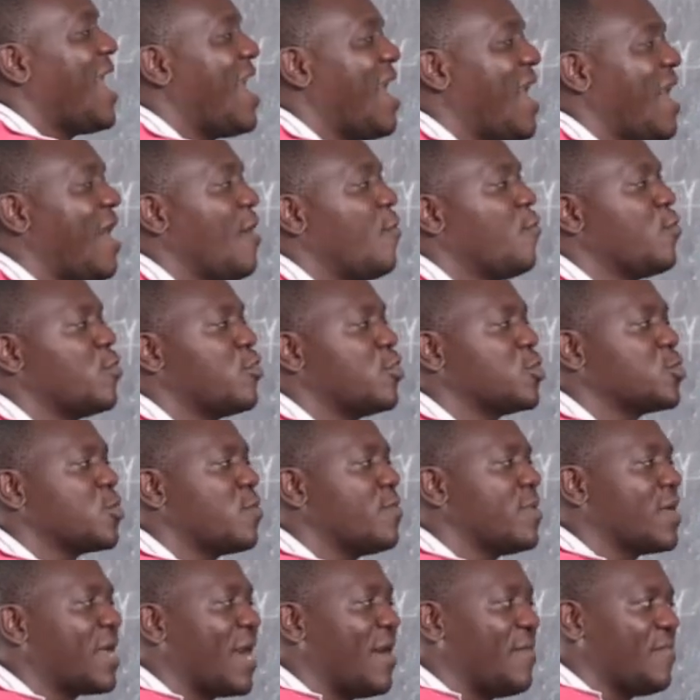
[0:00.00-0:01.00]
R will also
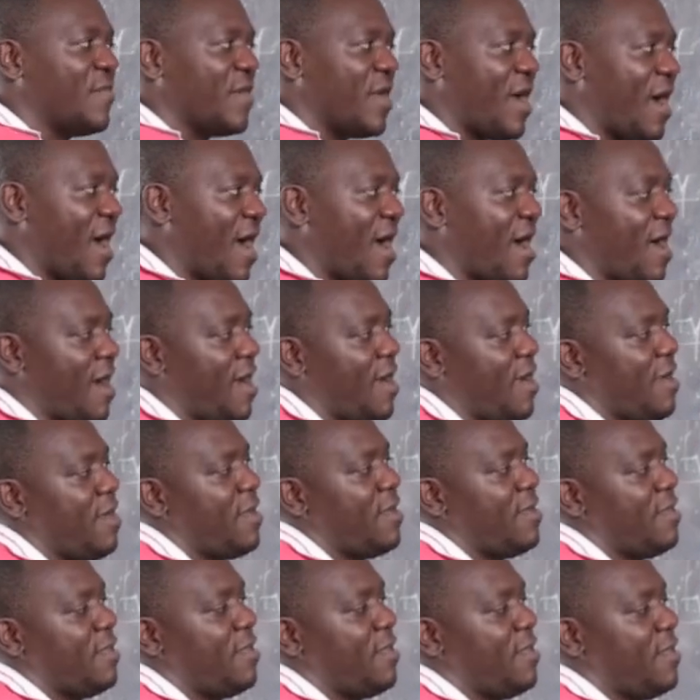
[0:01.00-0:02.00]
become the R.
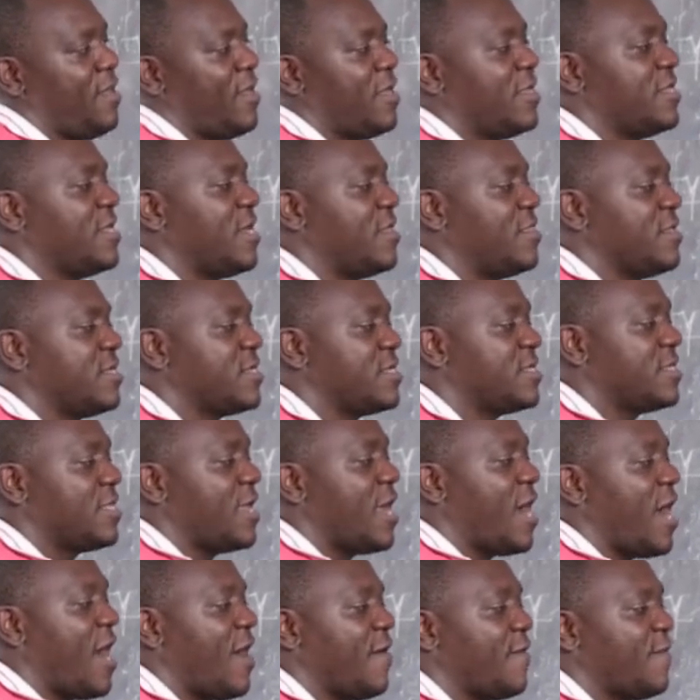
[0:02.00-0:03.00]
Now this is
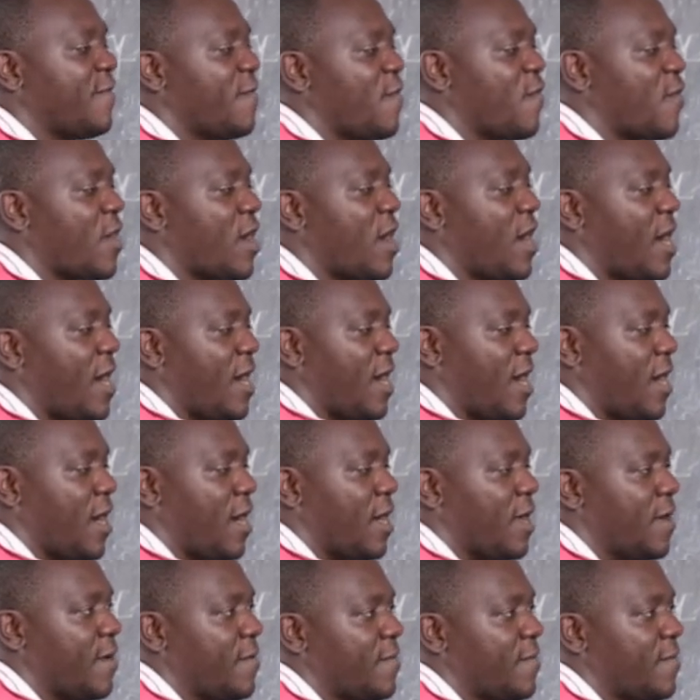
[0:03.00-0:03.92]
the R for car.